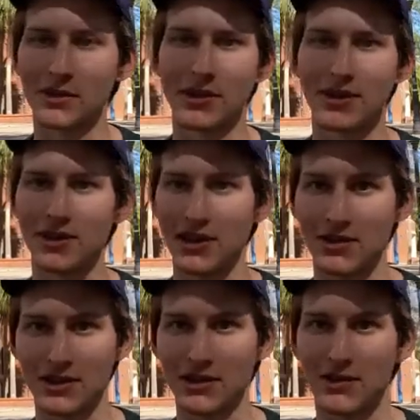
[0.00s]
located in
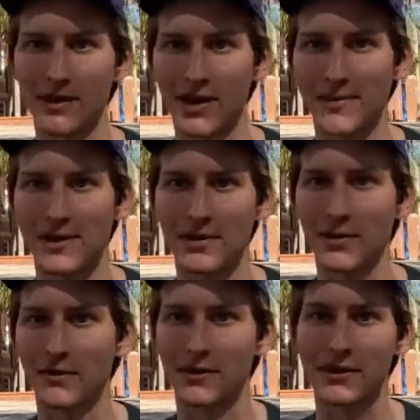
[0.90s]
Anderson Hall behind me,
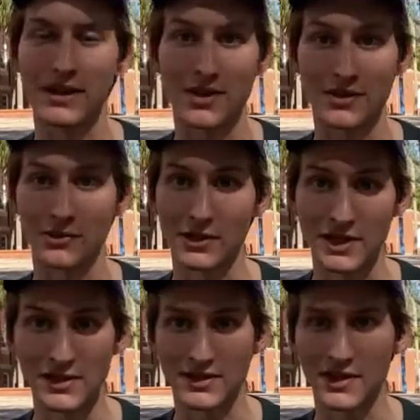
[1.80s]
or for the international
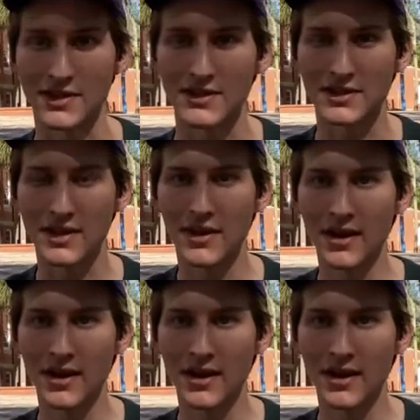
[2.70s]
relations studies.